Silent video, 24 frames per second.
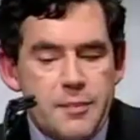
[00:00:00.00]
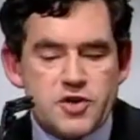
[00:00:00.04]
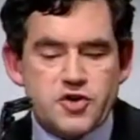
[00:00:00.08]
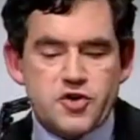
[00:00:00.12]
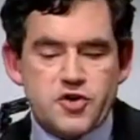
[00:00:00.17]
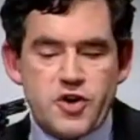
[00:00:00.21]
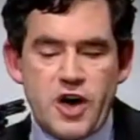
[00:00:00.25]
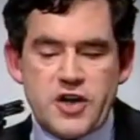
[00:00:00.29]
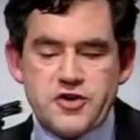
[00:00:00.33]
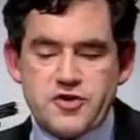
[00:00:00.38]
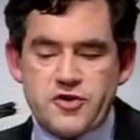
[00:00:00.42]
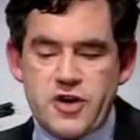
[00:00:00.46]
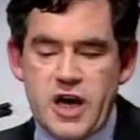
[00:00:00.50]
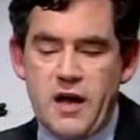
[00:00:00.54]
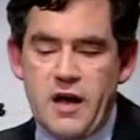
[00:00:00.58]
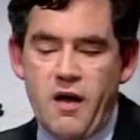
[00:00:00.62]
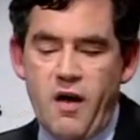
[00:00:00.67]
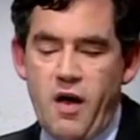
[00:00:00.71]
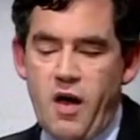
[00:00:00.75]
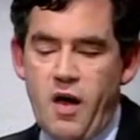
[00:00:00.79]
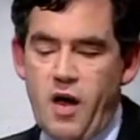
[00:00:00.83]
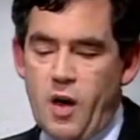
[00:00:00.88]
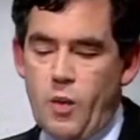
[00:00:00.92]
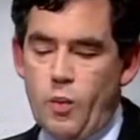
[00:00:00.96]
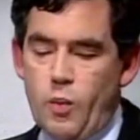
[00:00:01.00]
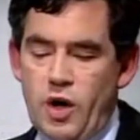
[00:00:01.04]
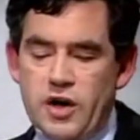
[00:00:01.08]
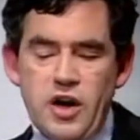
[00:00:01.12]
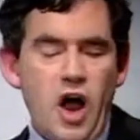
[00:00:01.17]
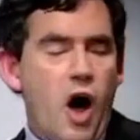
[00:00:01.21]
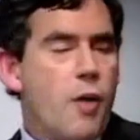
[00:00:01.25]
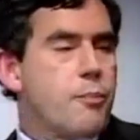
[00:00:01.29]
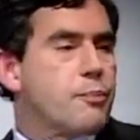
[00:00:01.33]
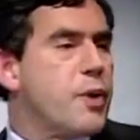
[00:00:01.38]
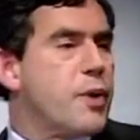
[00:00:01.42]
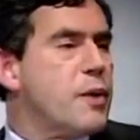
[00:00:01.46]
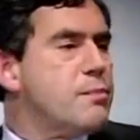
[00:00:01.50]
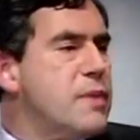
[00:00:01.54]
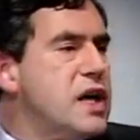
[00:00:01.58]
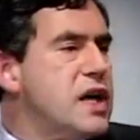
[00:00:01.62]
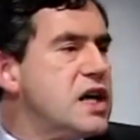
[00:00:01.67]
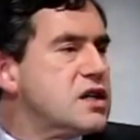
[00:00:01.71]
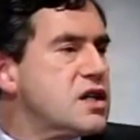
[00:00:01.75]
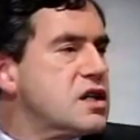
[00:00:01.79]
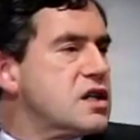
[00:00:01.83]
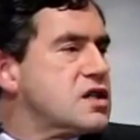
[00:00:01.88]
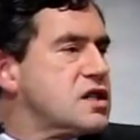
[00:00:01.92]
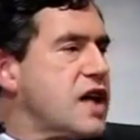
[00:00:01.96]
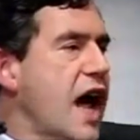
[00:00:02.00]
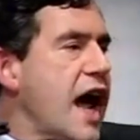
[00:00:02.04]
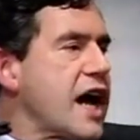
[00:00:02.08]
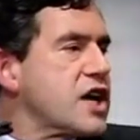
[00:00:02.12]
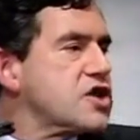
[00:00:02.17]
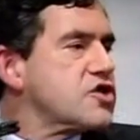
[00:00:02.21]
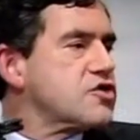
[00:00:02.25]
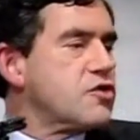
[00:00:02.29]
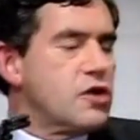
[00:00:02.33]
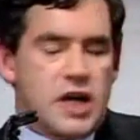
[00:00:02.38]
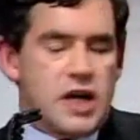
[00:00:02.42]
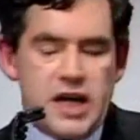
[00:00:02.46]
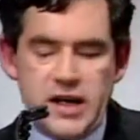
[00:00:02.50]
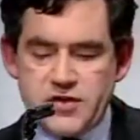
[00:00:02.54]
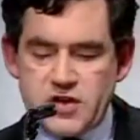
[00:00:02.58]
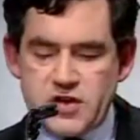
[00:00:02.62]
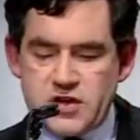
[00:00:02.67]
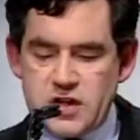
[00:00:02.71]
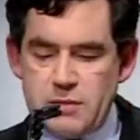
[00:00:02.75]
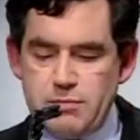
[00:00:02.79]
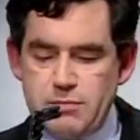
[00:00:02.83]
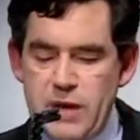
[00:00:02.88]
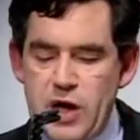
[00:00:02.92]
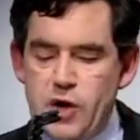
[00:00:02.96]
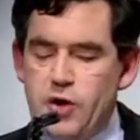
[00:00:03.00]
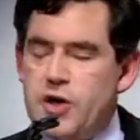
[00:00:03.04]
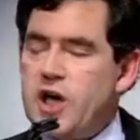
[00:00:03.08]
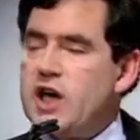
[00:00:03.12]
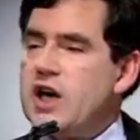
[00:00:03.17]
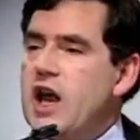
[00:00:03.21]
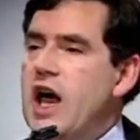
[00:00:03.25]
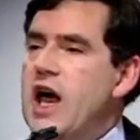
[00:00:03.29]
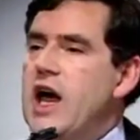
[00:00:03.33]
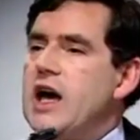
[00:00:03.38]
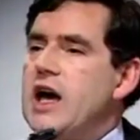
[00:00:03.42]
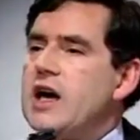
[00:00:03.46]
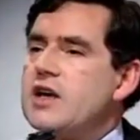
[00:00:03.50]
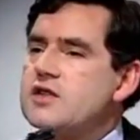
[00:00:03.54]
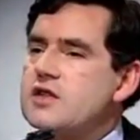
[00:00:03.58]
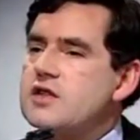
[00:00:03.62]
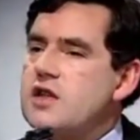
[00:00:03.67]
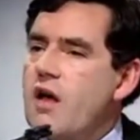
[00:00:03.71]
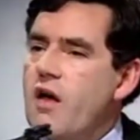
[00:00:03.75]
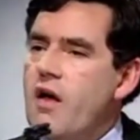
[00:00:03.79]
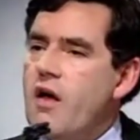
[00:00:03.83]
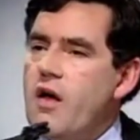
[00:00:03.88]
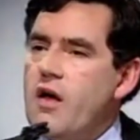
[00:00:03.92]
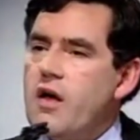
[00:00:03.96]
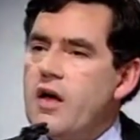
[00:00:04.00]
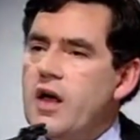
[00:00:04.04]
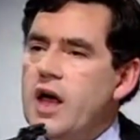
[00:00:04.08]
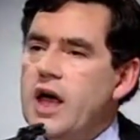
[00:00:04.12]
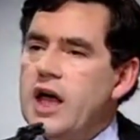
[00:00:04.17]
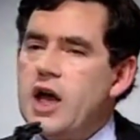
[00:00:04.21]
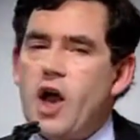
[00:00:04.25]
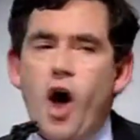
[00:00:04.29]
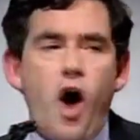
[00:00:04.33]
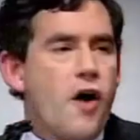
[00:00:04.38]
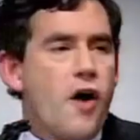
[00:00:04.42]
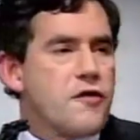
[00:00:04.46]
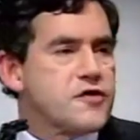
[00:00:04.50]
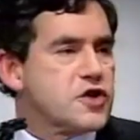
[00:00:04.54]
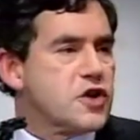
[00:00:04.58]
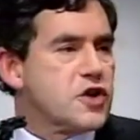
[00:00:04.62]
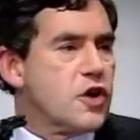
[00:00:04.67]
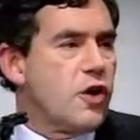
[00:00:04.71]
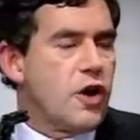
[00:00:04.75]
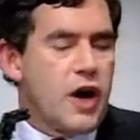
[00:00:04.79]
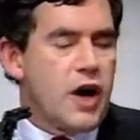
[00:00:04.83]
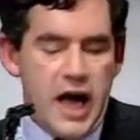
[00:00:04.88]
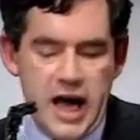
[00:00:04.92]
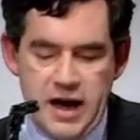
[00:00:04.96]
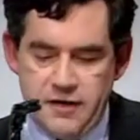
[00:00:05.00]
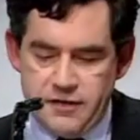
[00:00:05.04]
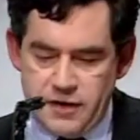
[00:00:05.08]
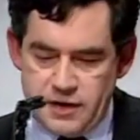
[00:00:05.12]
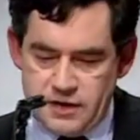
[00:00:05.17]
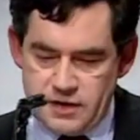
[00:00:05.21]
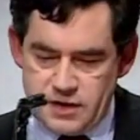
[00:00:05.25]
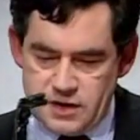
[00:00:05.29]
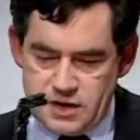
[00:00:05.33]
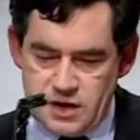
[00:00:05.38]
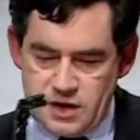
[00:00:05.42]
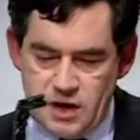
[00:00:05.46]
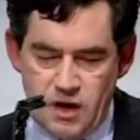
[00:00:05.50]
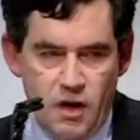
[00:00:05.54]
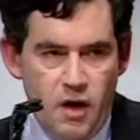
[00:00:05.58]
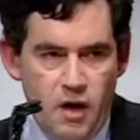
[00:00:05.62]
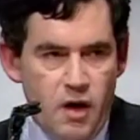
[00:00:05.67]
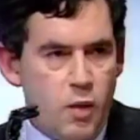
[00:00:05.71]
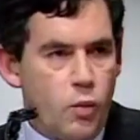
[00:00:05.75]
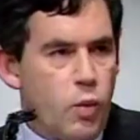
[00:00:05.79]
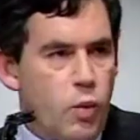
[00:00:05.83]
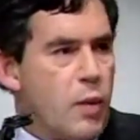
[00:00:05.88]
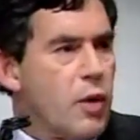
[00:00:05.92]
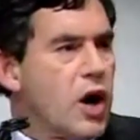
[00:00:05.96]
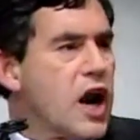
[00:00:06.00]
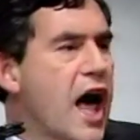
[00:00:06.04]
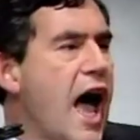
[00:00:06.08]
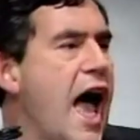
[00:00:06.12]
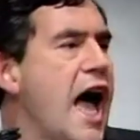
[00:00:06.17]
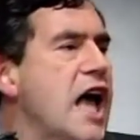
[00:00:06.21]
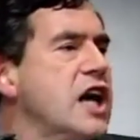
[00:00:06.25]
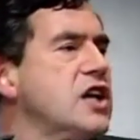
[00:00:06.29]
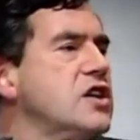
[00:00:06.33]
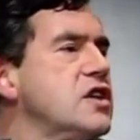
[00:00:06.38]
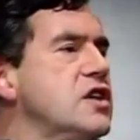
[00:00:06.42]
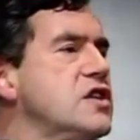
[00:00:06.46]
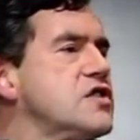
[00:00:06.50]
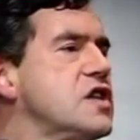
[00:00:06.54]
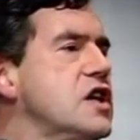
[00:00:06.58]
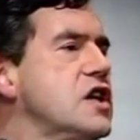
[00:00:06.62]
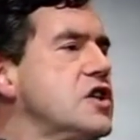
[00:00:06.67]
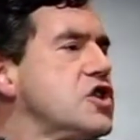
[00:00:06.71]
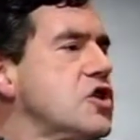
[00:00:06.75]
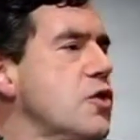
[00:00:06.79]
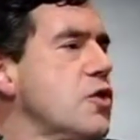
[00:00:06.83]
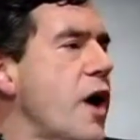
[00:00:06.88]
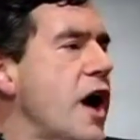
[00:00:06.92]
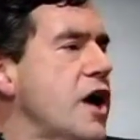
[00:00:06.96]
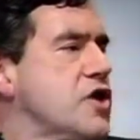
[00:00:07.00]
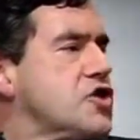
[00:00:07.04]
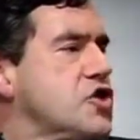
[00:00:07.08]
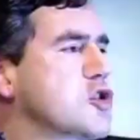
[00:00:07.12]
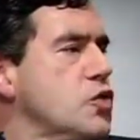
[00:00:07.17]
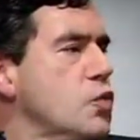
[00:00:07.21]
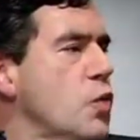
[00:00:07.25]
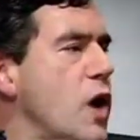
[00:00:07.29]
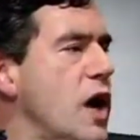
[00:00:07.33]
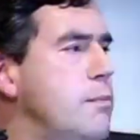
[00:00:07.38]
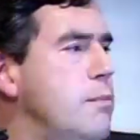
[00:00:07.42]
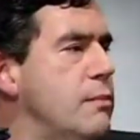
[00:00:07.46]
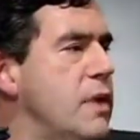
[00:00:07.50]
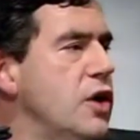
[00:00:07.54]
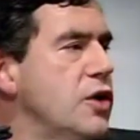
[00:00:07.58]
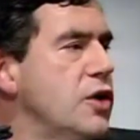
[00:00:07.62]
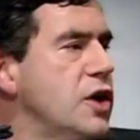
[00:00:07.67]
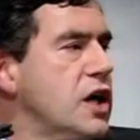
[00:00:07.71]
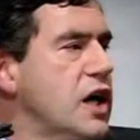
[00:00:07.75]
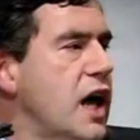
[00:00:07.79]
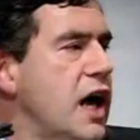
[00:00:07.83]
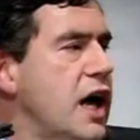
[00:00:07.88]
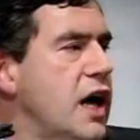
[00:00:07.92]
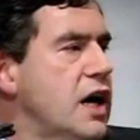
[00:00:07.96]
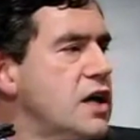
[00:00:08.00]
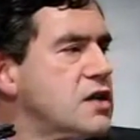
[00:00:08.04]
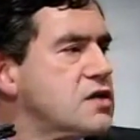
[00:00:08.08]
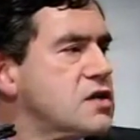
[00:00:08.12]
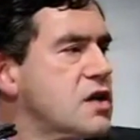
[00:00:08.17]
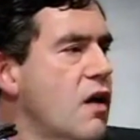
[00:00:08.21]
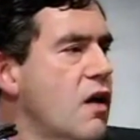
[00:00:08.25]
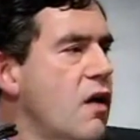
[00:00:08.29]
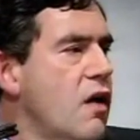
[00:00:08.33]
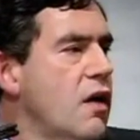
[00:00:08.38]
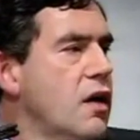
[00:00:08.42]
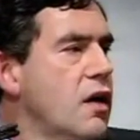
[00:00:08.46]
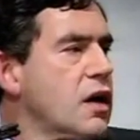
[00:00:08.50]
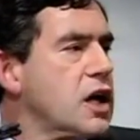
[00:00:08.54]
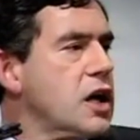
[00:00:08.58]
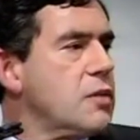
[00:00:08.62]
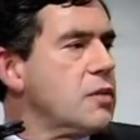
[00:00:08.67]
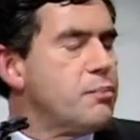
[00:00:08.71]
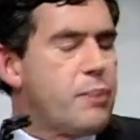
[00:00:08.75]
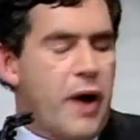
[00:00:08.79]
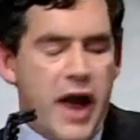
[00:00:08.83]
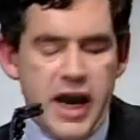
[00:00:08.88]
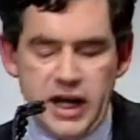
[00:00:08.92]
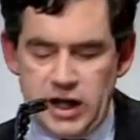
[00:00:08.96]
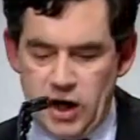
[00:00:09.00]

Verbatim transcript: and the Labour Treasury will not permit tax reliefs to millionaires in offshore havens. We will end a situation where millionaires